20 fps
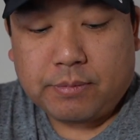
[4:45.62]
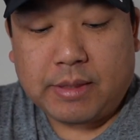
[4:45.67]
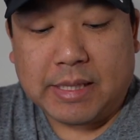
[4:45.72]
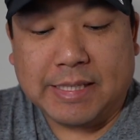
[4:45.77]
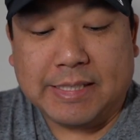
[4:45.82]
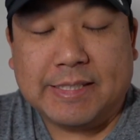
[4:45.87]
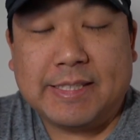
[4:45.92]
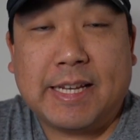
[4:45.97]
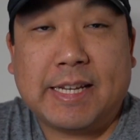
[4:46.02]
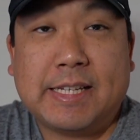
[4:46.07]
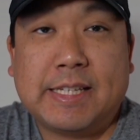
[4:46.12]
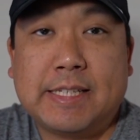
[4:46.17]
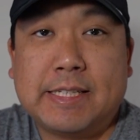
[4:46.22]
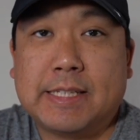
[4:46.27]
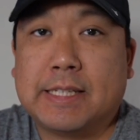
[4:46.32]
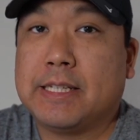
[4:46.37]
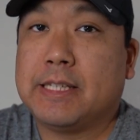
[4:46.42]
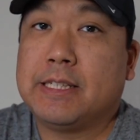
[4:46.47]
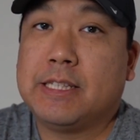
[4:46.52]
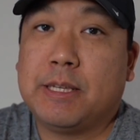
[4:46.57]
Second,
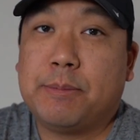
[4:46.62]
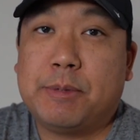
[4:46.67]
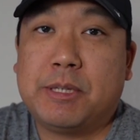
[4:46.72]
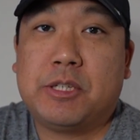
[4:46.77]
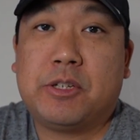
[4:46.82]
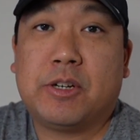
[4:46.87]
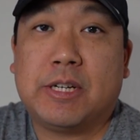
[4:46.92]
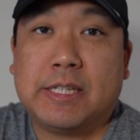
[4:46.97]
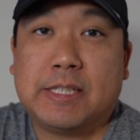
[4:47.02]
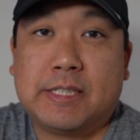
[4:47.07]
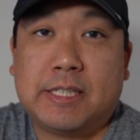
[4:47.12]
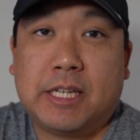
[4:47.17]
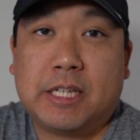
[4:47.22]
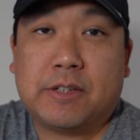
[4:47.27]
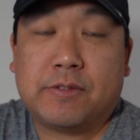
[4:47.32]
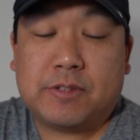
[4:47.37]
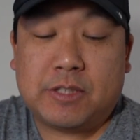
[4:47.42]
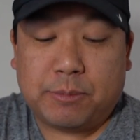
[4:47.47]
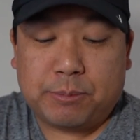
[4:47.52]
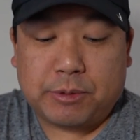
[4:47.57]
limit your intake
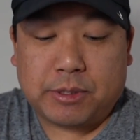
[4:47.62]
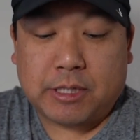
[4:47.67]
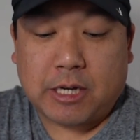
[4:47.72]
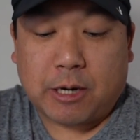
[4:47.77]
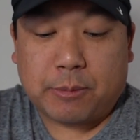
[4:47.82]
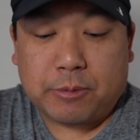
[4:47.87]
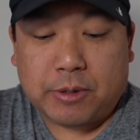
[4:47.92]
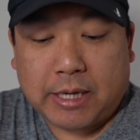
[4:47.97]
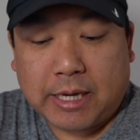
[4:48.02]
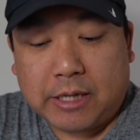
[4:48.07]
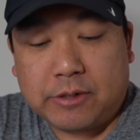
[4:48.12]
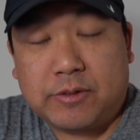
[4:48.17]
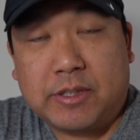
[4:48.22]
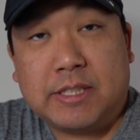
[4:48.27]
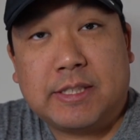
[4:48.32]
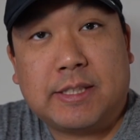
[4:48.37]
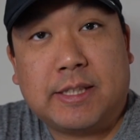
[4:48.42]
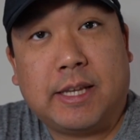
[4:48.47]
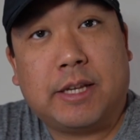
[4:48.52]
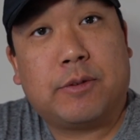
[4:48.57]
of simple
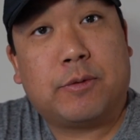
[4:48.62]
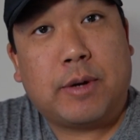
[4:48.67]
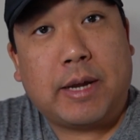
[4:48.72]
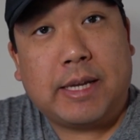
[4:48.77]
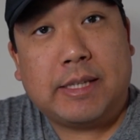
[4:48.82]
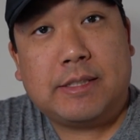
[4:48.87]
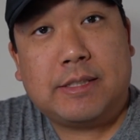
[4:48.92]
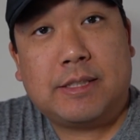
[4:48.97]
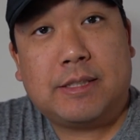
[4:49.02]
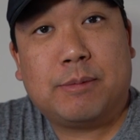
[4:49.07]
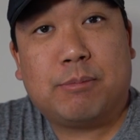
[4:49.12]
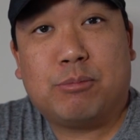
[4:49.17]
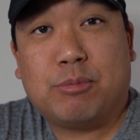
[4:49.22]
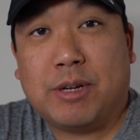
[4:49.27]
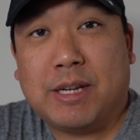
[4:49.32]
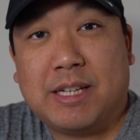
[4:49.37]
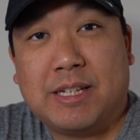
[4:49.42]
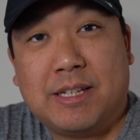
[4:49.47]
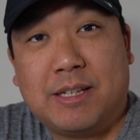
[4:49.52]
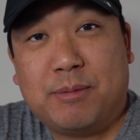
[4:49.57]
carbohydrates like rice,
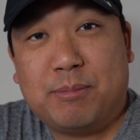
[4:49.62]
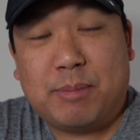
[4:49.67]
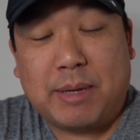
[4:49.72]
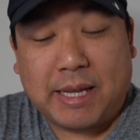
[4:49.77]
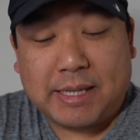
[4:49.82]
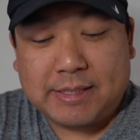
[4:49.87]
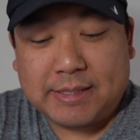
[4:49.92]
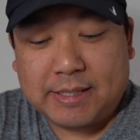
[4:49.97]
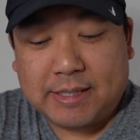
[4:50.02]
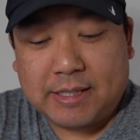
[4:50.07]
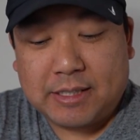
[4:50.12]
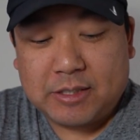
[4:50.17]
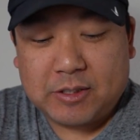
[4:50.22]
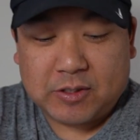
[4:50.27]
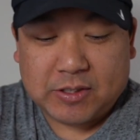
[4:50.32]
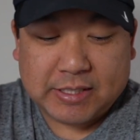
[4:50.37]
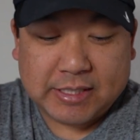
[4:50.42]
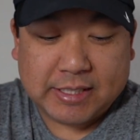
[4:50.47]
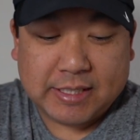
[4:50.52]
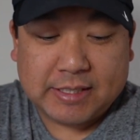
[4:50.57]
bread, pasta,
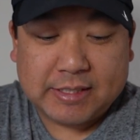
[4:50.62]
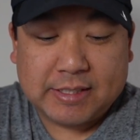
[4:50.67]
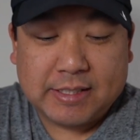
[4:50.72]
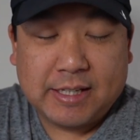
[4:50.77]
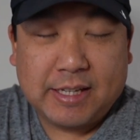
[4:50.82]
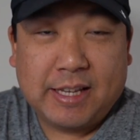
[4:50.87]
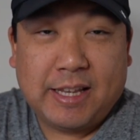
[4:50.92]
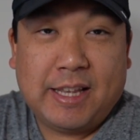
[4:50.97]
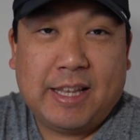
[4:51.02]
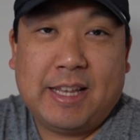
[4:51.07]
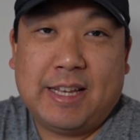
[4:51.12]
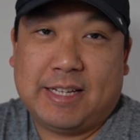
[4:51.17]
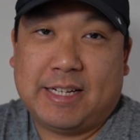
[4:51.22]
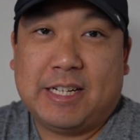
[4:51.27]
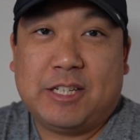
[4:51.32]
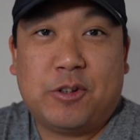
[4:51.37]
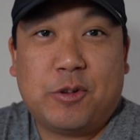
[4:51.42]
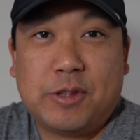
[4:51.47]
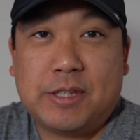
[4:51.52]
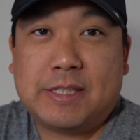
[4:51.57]
tortillas. And I
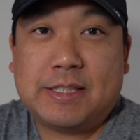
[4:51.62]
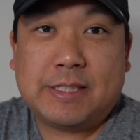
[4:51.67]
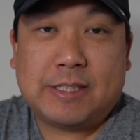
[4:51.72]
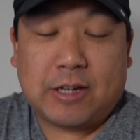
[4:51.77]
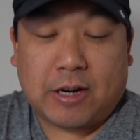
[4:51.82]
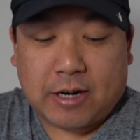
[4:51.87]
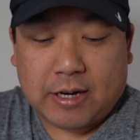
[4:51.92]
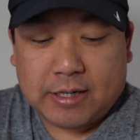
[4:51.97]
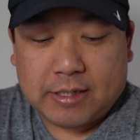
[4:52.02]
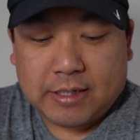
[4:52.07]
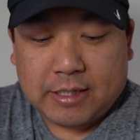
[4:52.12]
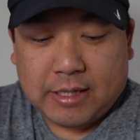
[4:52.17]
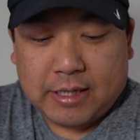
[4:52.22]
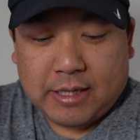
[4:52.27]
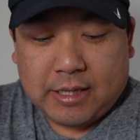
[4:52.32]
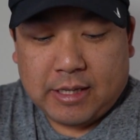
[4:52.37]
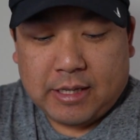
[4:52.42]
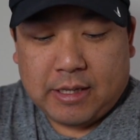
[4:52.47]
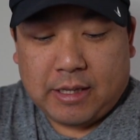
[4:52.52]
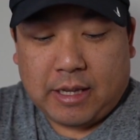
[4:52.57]
know this is hard.
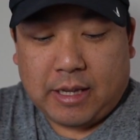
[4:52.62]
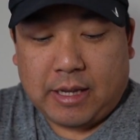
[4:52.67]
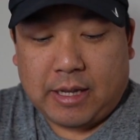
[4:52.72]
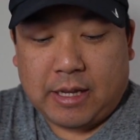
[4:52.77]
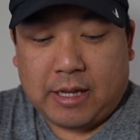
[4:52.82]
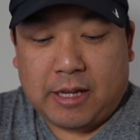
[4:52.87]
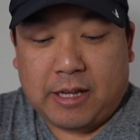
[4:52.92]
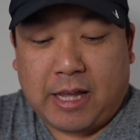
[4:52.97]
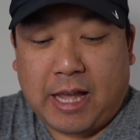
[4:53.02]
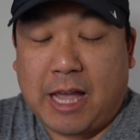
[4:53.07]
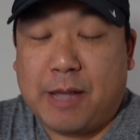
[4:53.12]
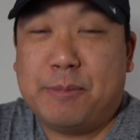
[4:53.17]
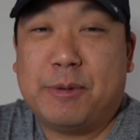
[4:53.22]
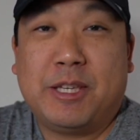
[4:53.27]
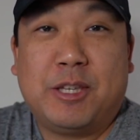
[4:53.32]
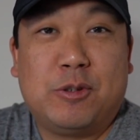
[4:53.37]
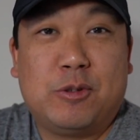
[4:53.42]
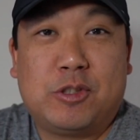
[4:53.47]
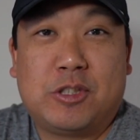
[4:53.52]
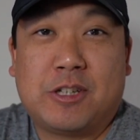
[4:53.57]
I'm a
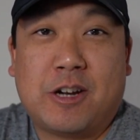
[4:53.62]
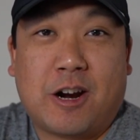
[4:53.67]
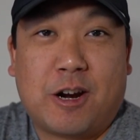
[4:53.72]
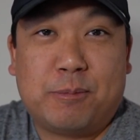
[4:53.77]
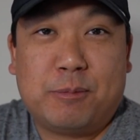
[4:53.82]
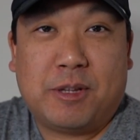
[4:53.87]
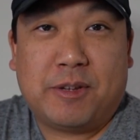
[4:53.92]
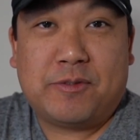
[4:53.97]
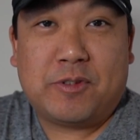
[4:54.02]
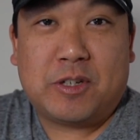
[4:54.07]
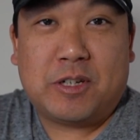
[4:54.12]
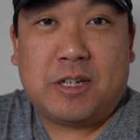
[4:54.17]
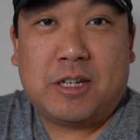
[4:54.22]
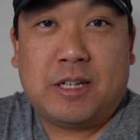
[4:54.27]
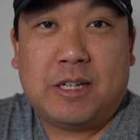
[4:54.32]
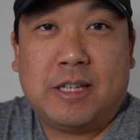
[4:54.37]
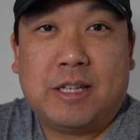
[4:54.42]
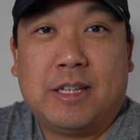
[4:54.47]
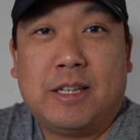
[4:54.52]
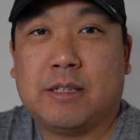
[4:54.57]
huge carb lover.
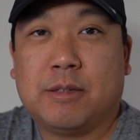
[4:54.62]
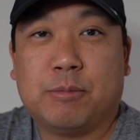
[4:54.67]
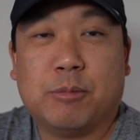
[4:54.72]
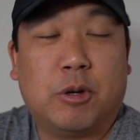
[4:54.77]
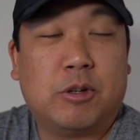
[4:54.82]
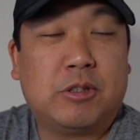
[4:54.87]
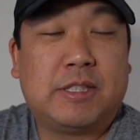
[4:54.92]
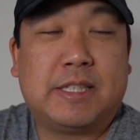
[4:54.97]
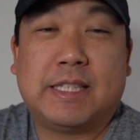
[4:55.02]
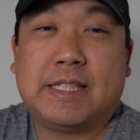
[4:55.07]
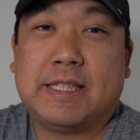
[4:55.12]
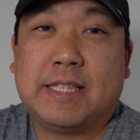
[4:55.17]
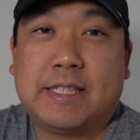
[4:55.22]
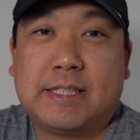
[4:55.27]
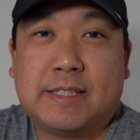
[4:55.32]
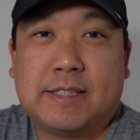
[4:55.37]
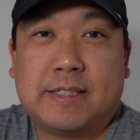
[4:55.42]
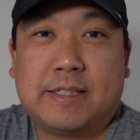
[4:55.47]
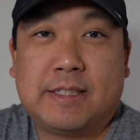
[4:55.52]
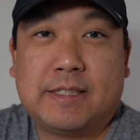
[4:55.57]
Most
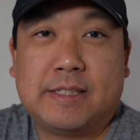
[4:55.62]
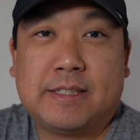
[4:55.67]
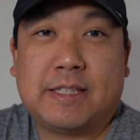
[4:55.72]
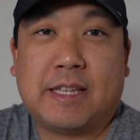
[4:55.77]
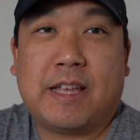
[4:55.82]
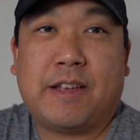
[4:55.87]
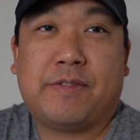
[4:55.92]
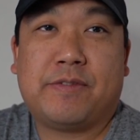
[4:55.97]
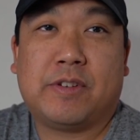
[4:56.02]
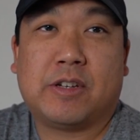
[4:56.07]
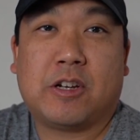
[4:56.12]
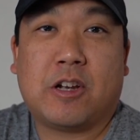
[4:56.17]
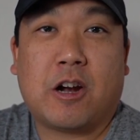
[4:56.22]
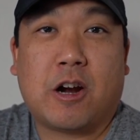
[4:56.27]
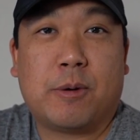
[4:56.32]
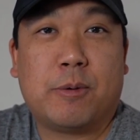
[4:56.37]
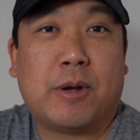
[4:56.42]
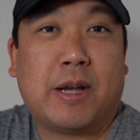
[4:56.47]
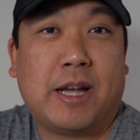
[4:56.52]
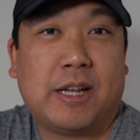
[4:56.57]
ethnicities have
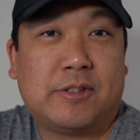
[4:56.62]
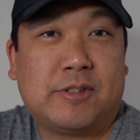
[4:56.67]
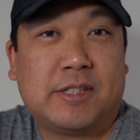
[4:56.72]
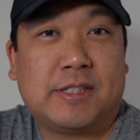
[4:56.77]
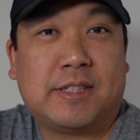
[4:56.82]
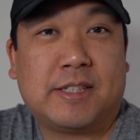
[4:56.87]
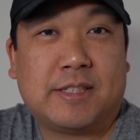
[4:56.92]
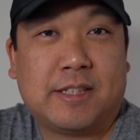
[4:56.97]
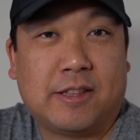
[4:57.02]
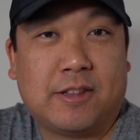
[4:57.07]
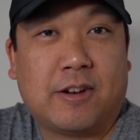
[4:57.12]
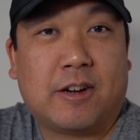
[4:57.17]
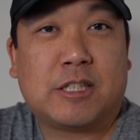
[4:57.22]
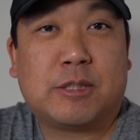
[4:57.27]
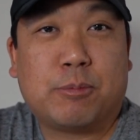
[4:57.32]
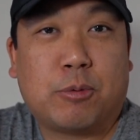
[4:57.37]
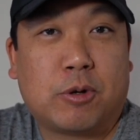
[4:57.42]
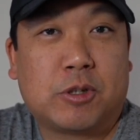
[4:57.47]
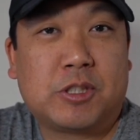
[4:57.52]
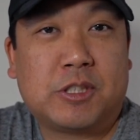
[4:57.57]
carbohydrates as a
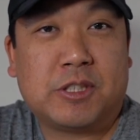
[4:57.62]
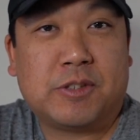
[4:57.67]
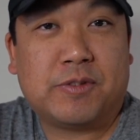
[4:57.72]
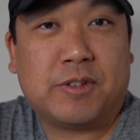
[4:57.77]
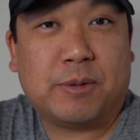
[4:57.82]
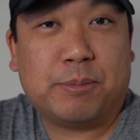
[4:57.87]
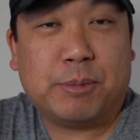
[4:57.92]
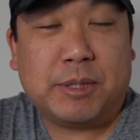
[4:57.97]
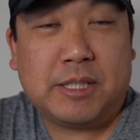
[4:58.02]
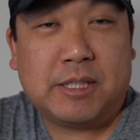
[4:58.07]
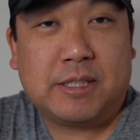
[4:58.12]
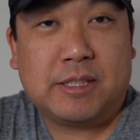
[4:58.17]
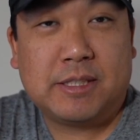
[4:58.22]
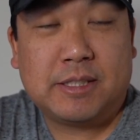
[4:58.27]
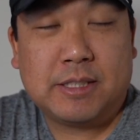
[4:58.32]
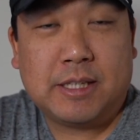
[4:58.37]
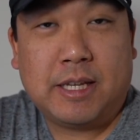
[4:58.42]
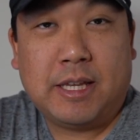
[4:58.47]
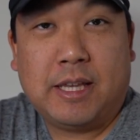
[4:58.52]
large portion of their meals.